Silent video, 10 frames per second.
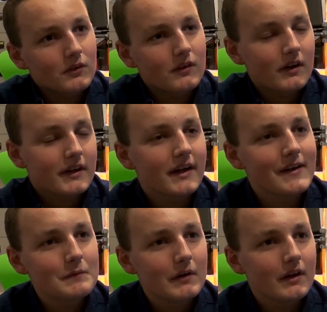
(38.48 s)
I
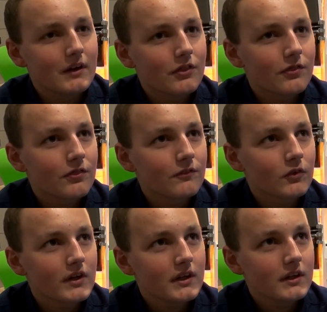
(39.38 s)
came here
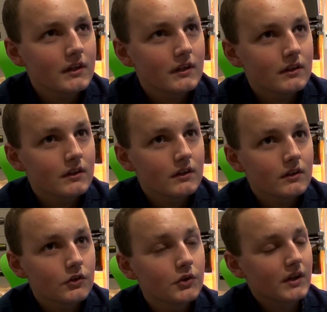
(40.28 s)

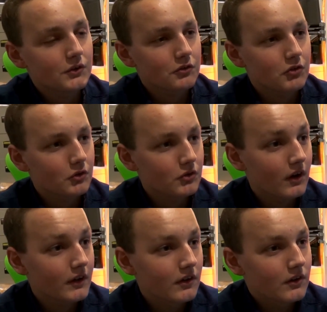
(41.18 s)
2 days after I was
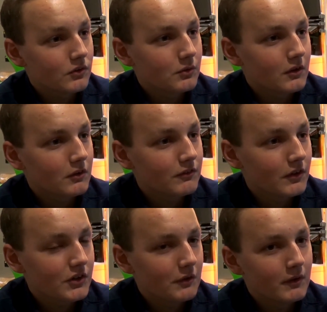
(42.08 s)
diagnosed when I
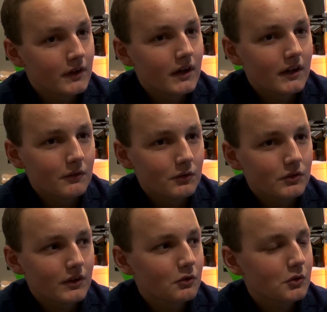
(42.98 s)
first came here, and it
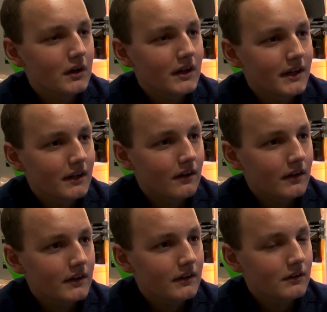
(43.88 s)
was quite late at
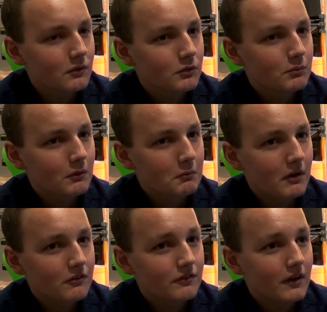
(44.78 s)
night. It was probably
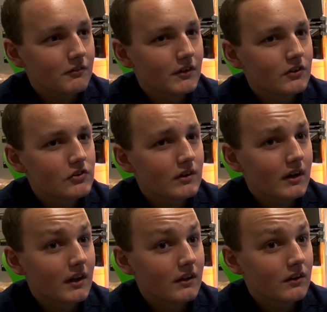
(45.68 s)
about 5ish,
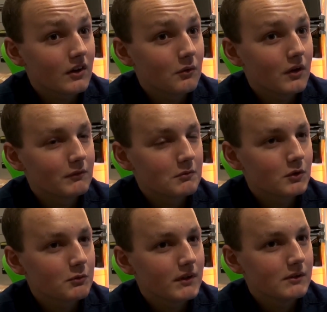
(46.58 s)
and all I remember
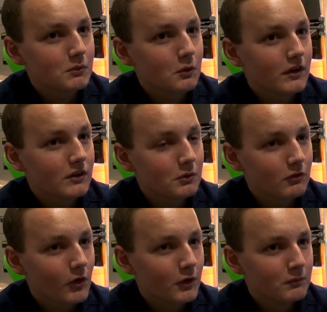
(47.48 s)
is being brought into a
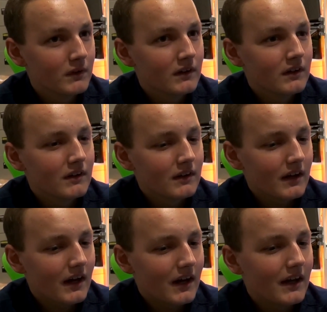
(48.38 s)
room,
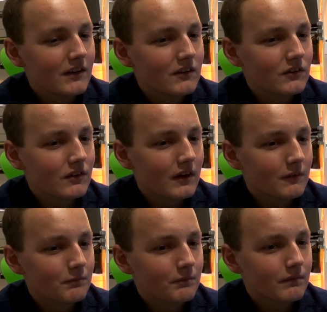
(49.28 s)
and
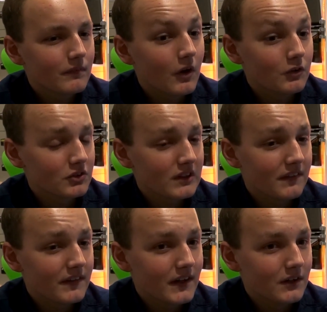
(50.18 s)
I was just
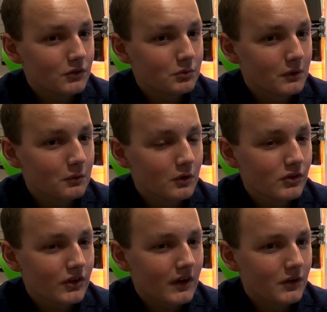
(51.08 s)
led there, and we were all in
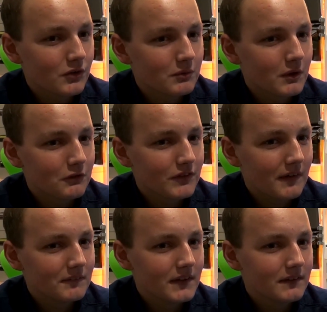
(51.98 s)
silence, my whole
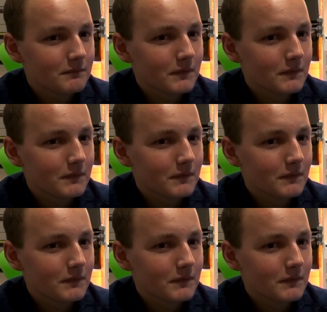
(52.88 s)
family.